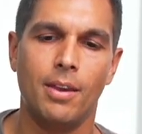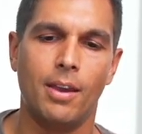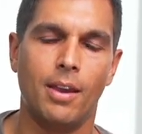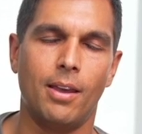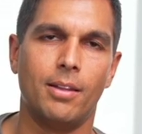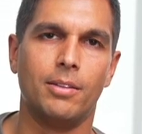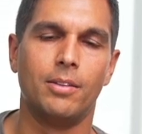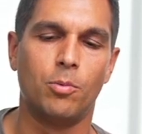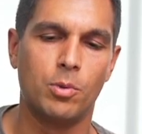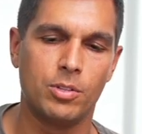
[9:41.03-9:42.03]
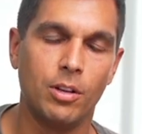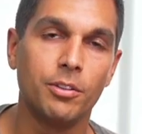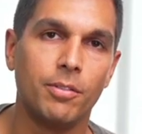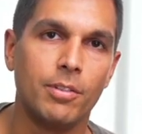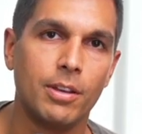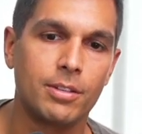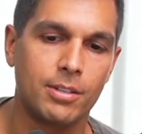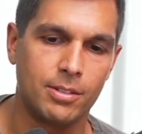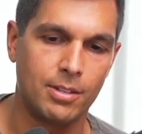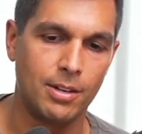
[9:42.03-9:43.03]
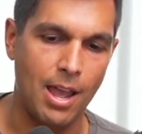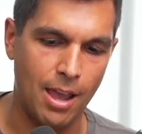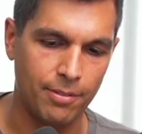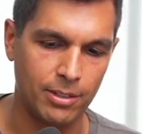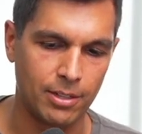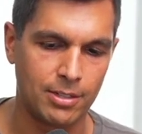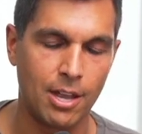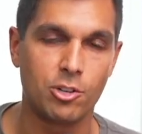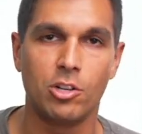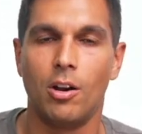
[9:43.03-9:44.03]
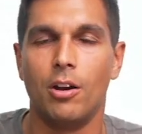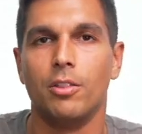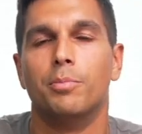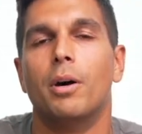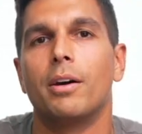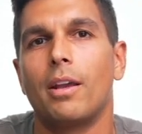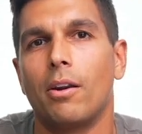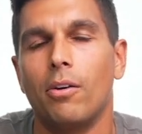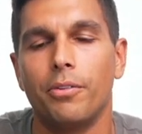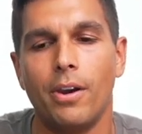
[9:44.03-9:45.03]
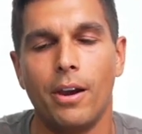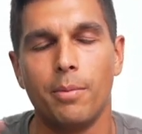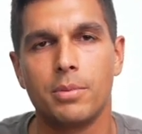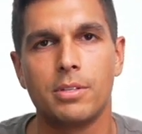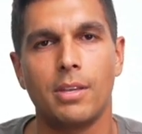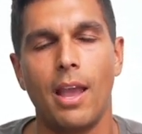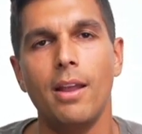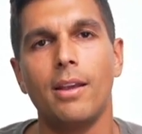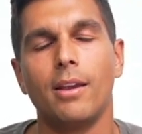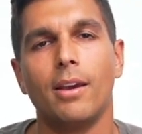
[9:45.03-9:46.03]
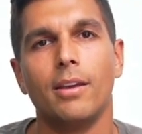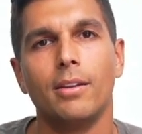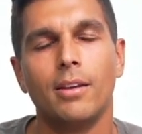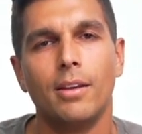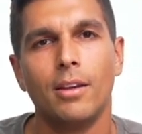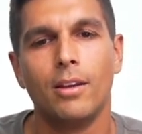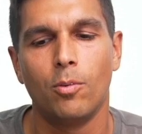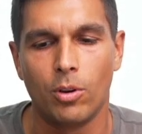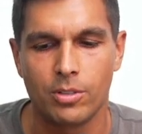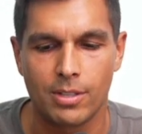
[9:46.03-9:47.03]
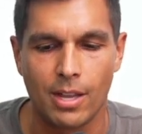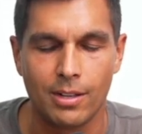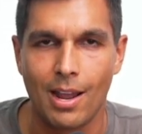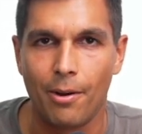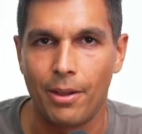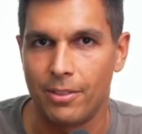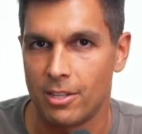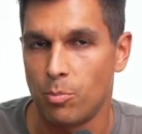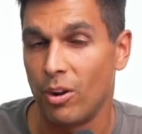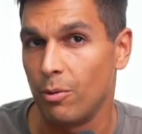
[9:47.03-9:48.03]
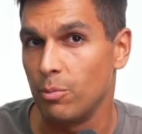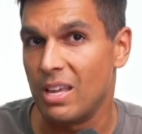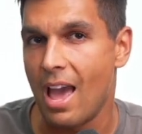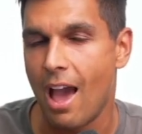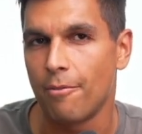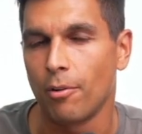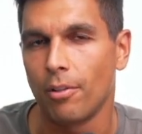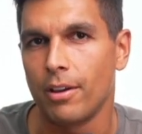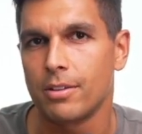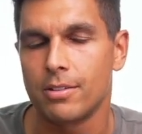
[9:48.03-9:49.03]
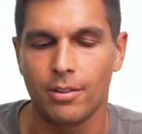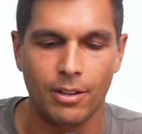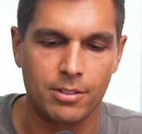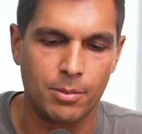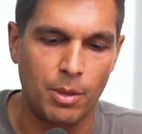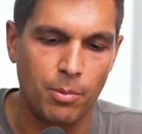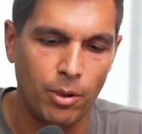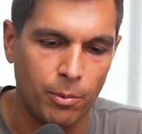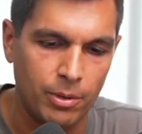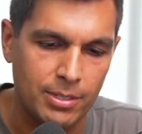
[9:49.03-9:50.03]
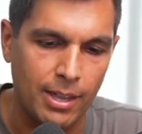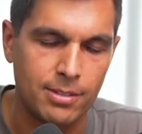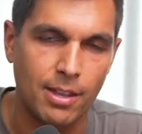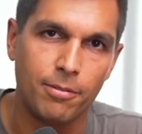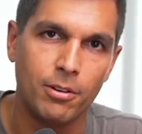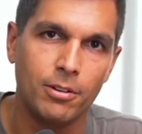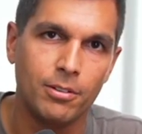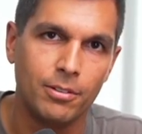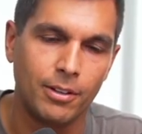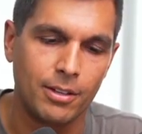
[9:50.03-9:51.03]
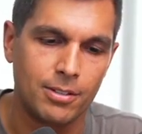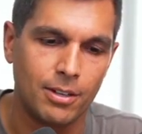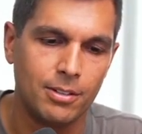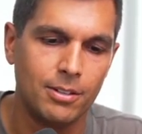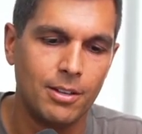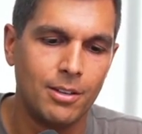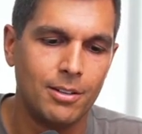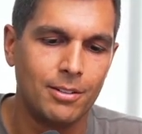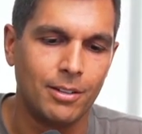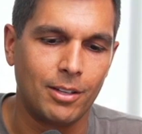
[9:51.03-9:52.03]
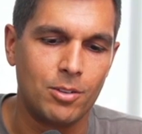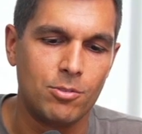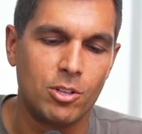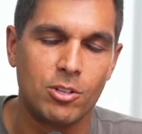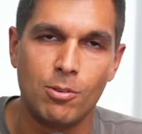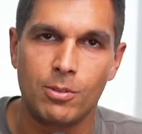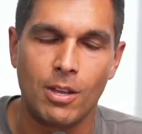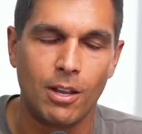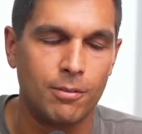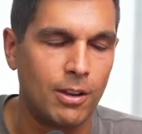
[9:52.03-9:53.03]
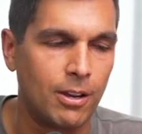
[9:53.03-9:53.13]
And the result of this is then having the attention on the body at all times, scanning it, where it's then now at this point, it would be effortless. There gets to be a point where it takes effort, like I said, like you just use kind of